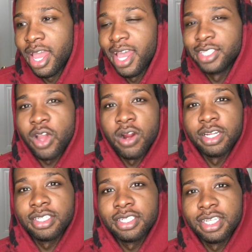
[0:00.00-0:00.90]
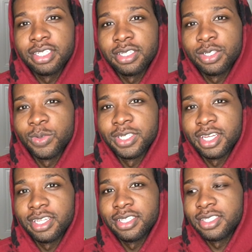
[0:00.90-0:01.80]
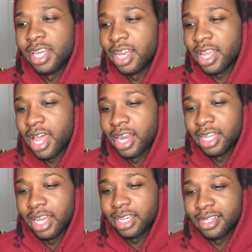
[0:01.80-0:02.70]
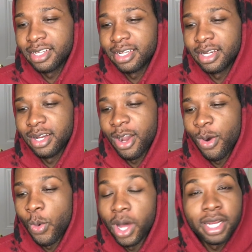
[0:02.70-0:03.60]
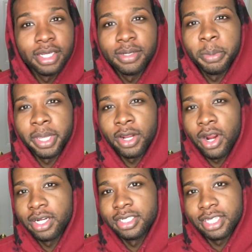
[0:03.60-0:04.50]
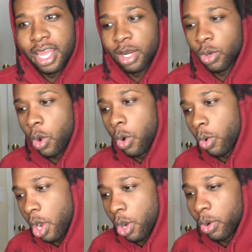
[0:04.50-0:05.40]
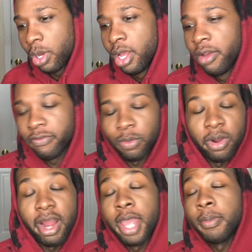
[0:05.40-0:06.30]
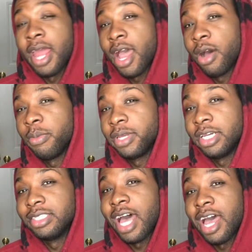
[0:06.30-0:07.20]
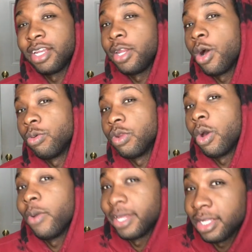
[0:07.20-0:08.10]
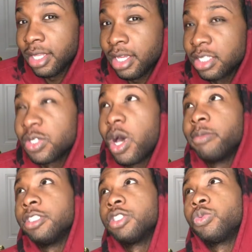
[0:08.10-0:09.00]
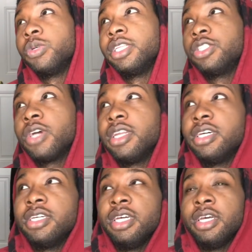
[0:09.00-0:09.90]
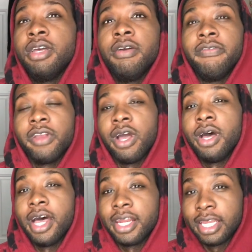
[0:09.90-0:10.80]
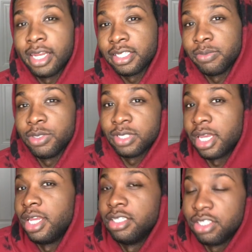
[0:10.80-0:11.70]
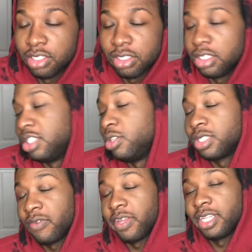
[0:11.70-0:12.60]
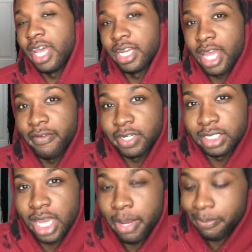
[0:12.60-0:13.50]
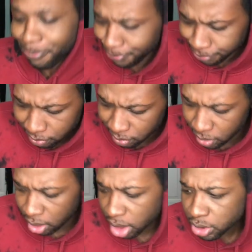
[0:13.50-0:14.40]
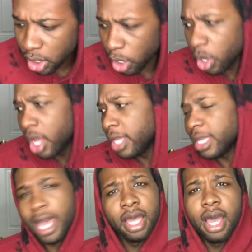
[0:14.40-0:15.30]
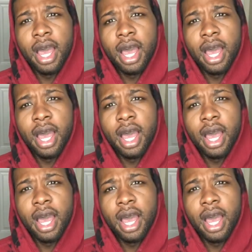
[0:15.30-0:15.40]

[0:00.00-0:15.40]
as artists. It's ridiculous, and I kind of like want to be an artist and grow from where I am now because I don't know anything. So I'm just really trying to figure out how to get into music and do stuff like that and have a good time. So yeah,